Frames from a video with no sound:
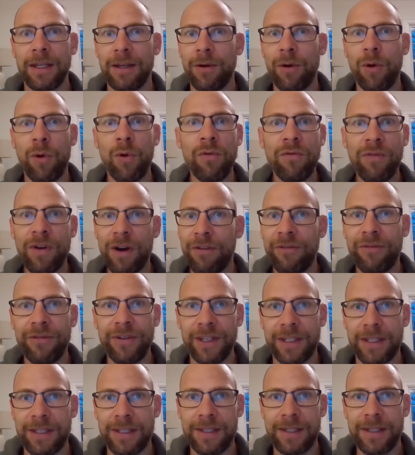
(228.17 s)

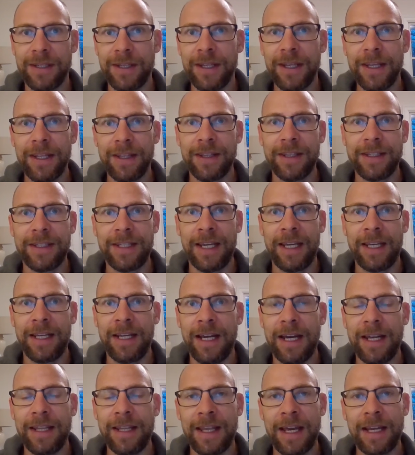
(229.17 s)
overfits the data,
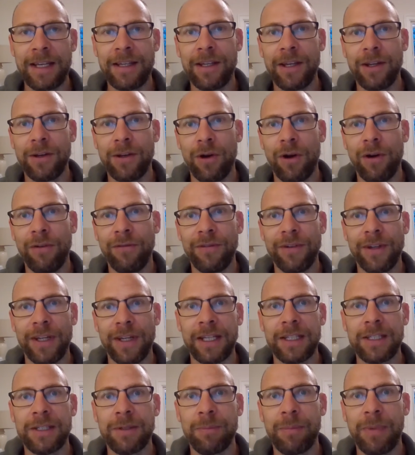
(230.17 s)
and that can often
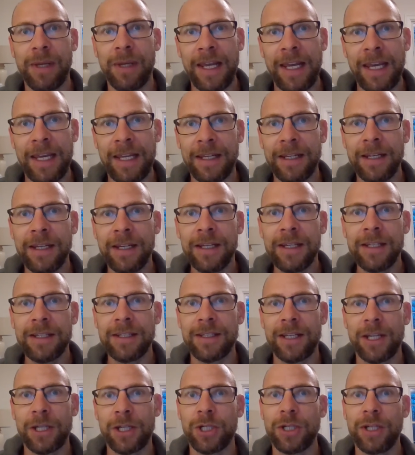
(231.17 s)
explain
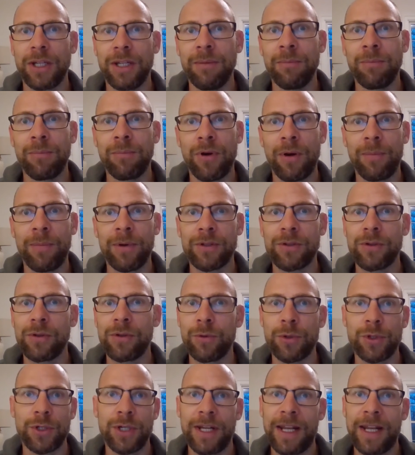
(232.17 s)
such an improper solution.